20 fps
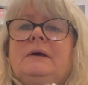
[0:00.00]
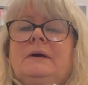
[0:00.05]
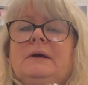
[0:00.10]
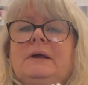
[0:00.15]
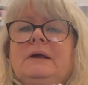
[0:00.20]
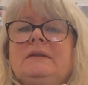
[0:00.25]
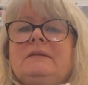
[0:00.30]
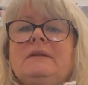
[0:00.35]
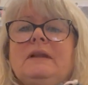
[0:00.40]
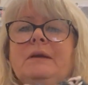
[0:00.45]

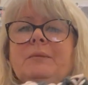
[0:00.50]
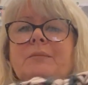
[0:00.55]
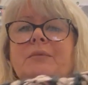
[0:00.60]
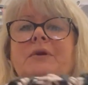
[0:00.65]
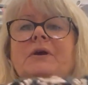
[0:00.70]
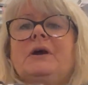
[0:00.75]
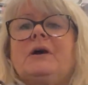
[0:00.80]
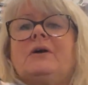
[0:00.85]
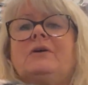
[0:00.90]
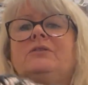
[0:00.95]
it's like
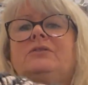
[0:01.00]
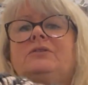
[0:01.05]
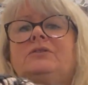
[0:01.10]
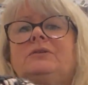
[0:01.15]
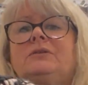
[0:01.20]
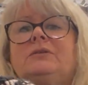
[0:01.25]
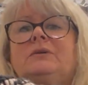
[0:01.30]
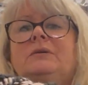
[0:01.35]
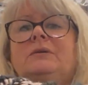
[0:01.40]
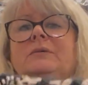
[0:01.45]

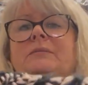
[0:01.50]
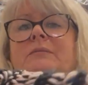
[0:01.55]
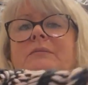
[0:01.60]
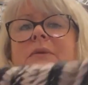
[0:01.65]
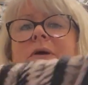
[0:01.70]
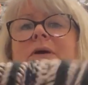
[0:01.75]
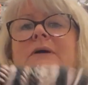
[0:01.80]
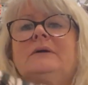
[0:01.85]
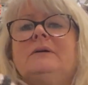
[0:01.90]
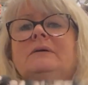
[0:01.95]
brioche,
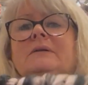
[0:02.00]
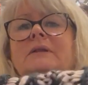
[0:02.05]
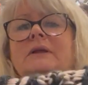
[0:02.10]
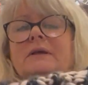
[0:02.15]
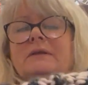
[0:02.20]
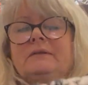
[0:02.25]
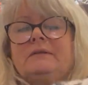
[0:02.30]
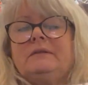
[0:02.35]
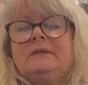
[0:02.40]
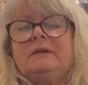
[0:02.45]
but
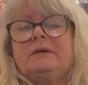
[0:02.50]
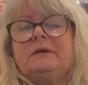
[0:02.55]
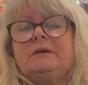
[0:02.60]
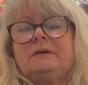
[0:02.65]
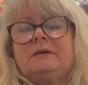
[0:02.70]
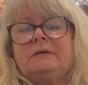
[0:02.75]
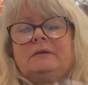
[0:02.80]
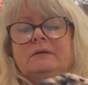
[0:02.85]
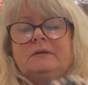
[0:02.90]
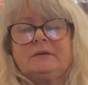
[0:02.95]
that's
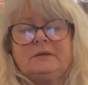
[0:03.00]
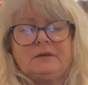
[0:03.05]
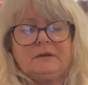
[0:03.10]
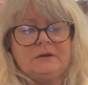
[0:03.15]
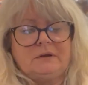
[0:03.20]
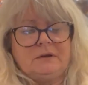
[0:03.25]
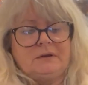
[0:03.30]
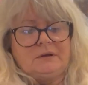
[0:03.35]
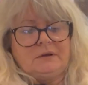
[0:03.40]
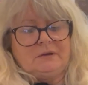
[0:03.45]
the
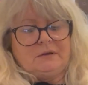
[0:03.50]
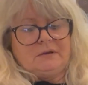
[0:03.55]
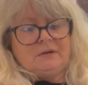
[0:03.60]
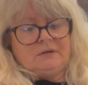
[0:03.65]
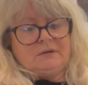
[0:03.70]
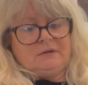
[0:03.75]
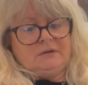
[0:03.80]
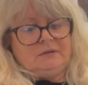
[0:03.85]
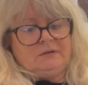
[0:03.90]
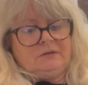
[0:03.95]

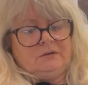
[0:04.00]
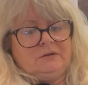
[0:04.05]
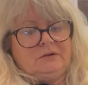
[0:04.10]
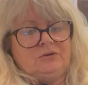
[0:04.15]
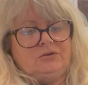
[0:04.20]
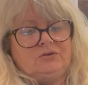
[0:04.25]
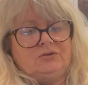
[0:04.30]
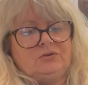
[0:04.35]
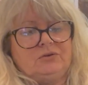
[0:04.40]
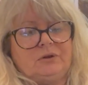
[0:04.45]

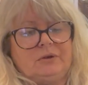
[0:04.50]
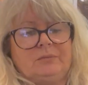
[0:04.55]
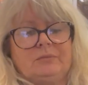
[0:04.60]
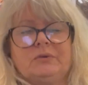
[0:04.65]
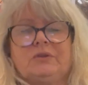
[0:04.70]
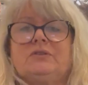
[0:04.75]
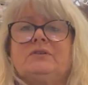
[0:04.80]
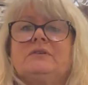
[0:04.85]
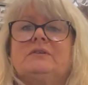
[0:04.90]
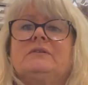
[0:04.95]
join,
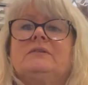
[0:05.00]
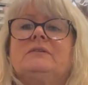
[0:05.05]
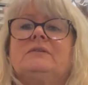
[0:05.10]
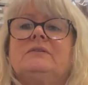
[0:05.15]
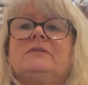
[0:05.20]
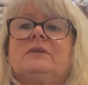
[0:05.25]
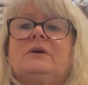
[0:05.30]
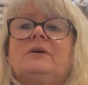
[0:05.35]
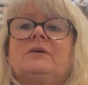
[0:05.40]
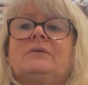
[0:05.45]
which isn't
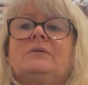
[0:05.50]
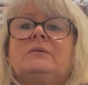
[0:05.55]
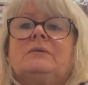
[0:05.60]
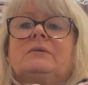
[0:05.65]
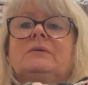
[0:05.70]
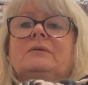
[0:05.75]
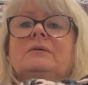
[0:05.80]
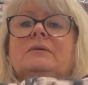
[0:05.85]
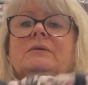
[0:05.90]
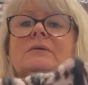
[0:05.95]
so.
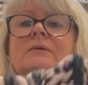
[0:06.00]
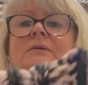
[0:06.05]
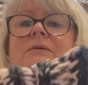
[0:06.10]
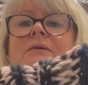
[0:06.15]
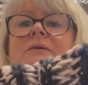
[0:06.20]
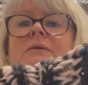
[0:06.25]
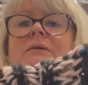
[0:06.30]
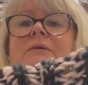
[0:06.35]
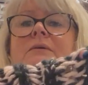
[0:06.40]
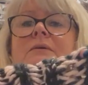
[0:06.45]

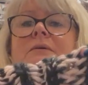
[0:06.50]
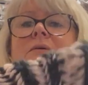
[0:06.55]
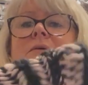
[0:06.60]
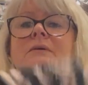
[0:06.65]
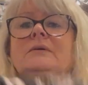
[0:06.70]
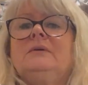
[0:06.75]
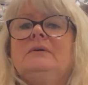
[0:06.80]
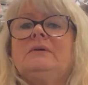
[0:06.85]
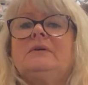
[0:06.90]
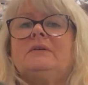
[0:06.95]

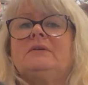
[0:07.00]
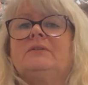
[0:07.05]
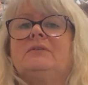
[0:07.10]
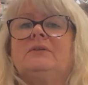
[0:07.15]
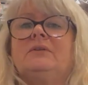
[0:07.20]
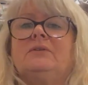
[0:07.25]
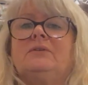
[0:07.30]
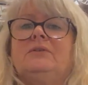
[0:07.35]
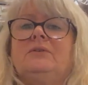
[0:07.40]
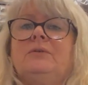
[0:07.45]
It's
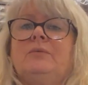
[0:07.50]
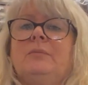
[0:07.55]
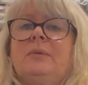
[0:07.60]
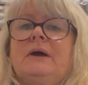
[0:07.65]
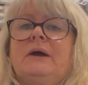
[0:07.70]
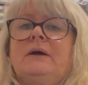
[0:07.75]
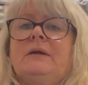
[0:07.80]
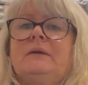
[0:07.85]
not too bad.